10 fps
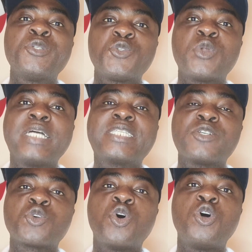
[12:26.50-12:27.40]
So let
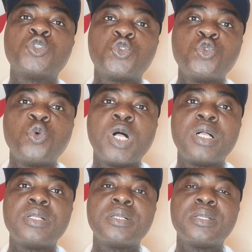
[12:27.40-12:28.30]
us all do
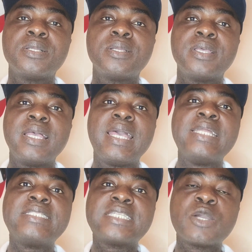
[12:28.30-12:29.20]
well
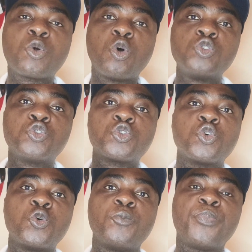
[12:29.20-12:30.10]
and take
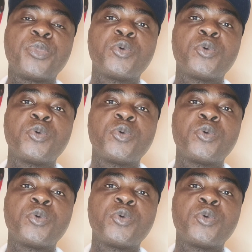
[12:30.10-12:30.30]
control